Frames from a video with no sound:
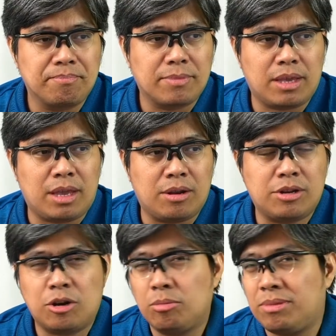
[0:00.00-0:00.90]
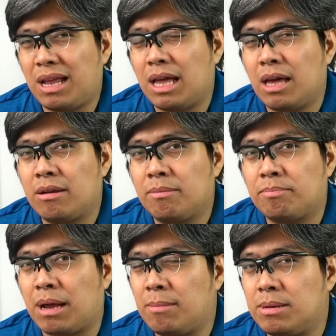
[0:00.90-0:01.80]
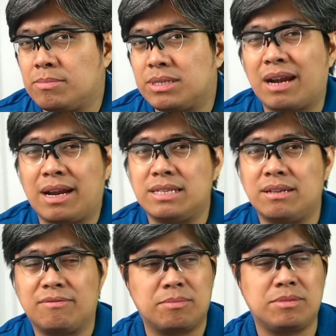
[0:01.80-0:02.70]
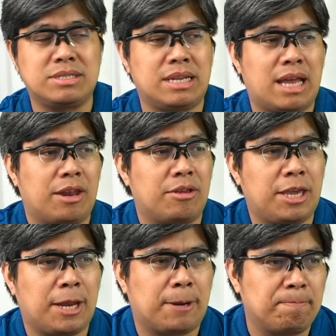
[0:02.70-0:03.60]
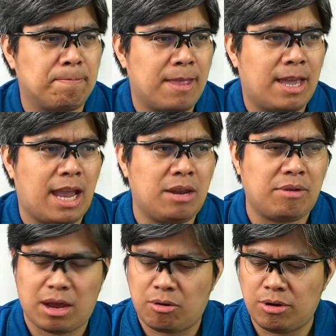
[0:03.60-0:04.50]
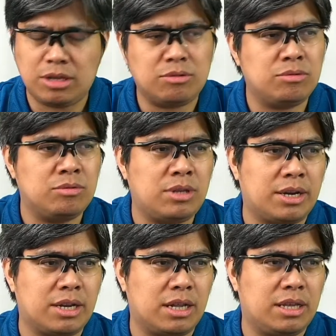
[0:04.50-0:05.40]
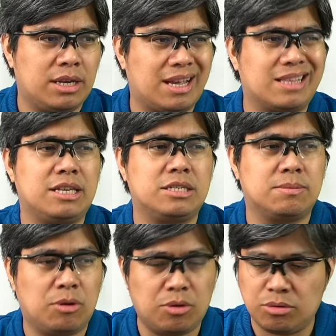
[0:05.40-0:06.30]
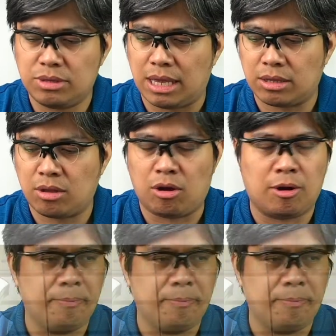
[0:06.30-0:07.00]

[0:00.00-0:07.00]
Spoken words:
you know there will be a lot of problems arising from this scenario here. Anyway, according to the article here at Gizmodo.com,